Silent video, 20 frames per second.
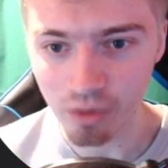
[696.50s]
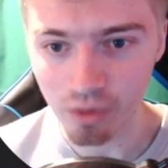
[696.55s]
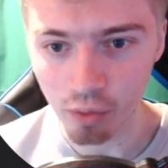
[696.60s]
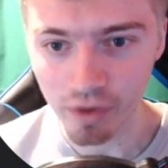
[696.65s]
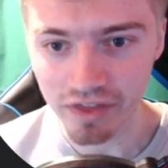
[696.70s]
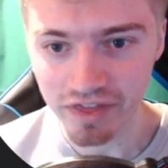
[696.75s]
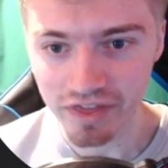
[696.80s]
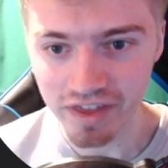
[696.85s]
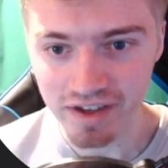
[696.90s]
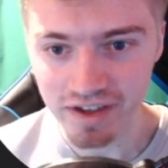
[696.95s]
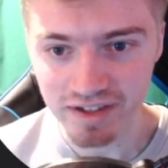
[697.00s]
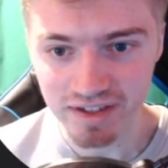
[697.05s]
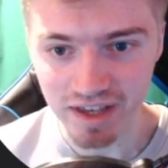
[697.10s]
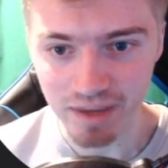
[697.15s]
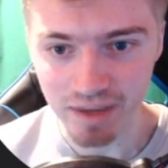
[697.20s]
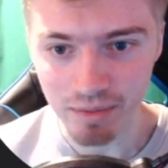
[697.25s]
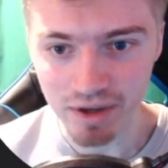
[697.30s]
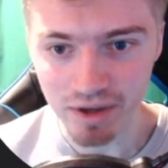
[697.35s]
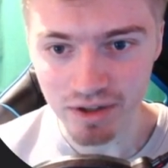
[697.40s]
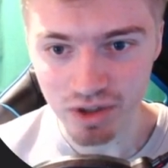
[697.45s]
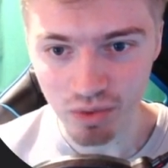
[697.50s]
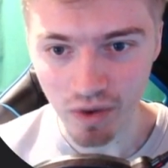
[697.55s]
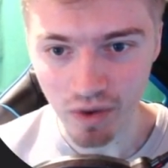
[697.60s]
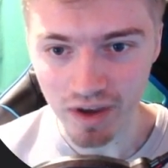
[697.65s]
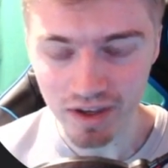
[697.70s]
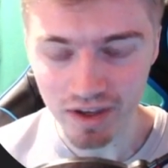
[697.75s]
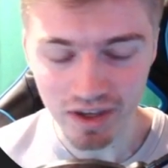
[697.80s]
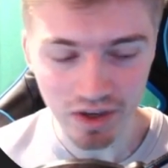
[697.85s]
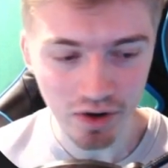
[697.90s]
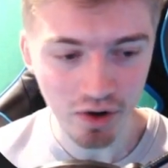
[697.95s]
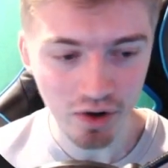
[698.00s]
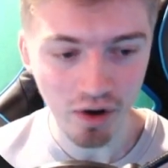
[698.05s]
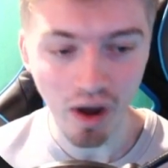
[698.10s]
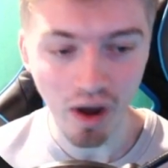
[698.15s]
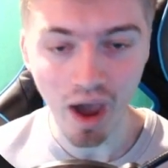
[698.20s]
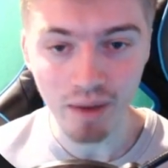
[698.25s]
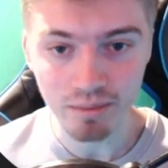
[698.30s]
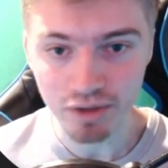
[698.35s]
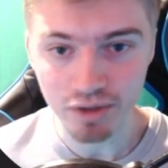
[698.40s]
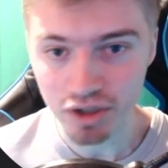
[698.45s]
with this image right here.
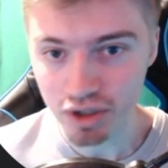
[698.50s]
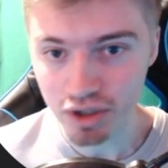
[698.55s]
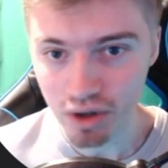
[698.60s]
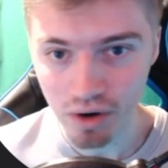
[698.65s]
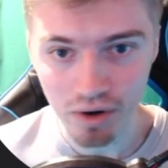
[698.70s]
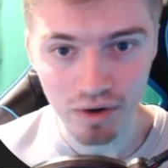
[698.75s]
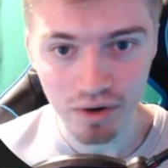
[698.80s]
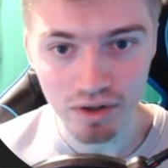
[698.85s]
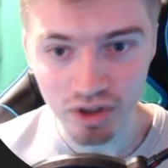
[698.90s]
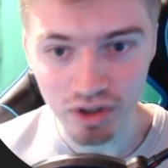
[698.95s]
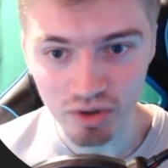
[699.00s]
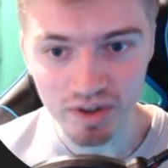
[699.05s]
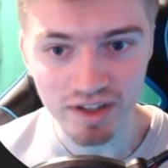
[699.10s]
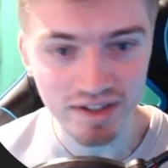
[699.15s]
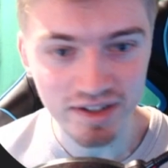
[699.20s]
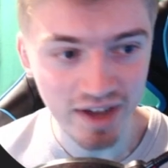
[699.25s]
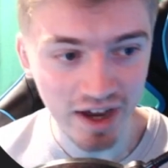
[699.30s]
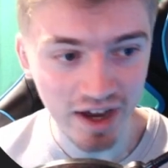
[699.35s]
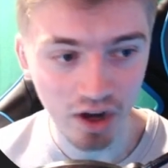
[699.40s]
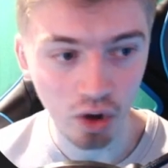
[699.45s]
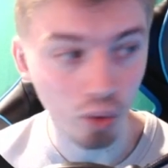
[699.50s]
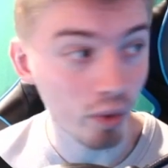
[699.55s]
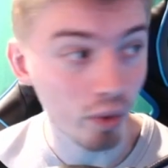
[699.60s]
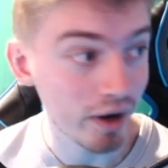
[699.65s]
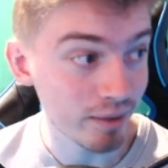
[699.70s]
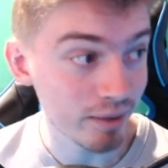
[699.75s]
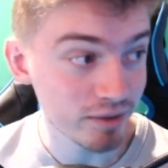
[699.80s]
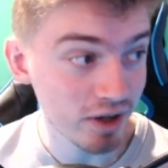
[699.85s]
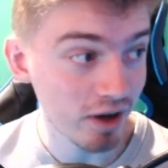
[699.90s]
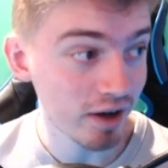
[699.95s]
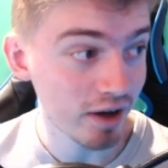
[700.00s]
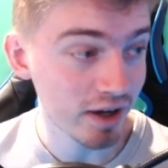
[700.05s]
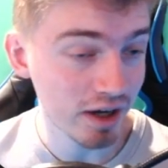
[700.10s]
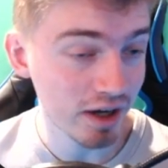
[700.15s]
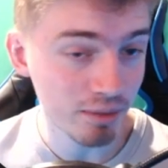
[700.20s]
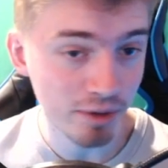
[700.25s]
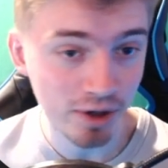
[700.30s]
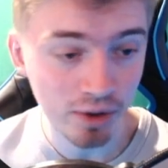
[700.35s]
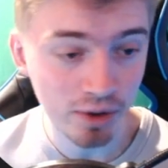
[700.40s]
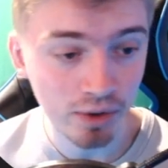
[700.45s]
I'm sure you could tell what I'm talking
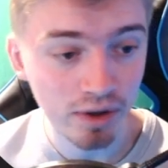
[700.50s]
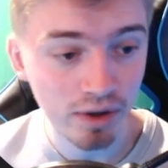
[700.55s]
about